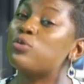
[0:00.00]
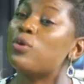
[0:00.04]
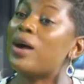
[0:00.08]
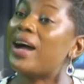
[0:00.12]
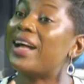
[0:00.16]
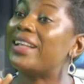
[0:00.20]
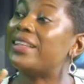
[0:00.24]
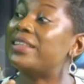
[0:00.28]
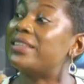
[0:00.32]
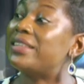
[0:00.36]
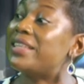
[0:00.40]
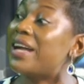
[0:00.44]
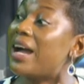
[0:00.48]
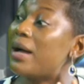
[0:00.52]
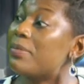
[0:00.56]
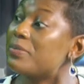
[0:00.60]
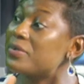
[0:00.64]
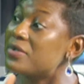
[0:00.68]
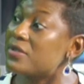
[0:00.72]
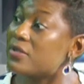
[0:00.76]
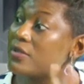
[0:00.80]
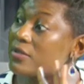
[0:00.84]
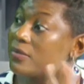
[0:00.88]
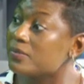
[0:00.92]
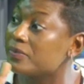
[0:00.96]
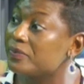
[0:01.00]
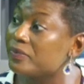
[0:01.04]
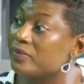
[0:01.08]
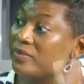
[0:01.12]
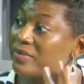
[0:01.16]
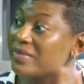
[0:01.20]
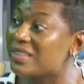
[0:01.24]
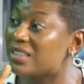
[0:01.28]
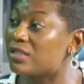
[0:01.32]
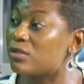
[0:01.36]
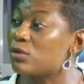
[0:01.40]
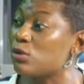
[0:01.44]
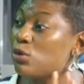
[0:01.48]
adapt
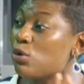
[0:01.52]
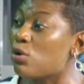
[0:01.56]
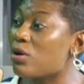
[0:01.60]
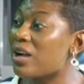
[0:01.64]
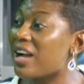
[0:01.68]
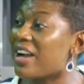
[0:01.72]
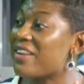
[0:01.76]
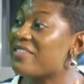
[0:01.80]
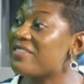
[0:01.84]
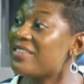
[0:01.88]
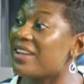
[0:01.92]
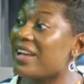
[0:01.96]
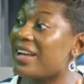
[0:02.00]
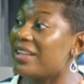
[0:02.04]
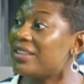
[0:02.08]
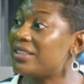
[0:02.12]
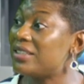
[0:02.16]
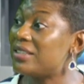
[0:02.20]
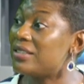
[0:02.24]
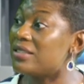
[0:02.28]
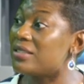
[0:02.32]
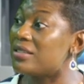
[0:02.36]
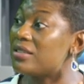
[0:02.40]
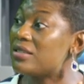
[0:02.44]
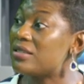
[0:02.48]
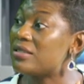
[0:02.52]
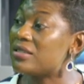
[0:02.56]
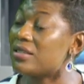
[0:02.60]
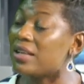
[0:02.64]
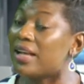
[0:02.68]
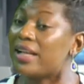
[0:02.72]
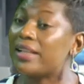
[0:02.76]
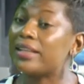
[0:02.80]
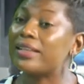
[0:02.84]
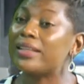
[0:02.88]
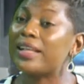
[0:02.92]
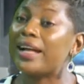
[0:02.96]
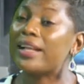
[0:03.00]
to local realities,
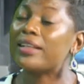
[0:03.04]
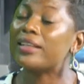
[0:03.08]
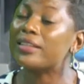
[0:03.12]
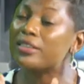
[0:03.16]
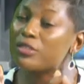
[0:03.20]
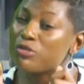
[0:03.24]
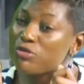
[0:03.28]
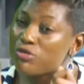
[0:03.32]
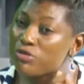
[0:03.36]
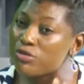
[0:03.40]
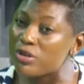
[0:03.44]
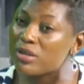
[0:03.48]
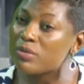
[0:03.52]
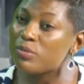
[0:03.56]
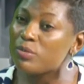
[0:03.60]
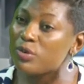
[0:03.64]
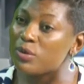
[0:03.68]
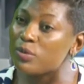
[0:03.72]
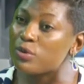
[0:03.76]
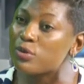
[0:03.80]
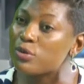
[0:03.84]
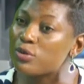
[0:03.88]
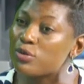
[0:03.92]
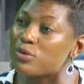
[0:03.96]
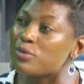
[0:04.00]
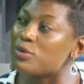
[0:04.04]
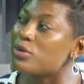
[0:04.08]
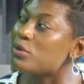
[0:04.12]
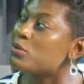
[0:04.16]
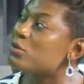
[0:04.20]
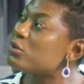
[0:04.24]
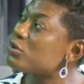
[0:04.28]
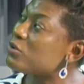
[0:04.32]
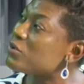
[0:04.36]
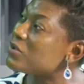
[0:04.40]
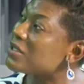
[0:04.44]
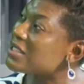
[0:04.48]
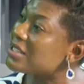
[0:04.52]
and that train people to be
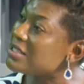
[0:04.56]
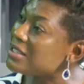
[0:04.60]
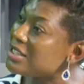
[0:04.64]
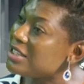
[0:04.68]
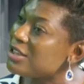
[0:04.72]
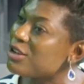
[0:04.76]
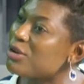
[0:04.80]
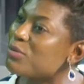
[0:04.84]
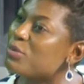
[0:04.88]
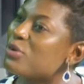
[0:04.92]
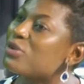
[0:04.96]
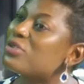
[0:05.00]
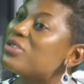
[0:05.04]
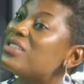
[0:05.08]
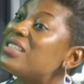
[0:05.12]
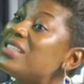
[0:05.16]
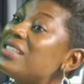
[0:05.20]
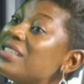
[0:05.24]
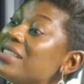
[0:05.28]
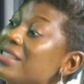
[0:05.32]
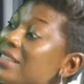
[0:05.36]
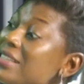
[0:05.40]
able to see opportunities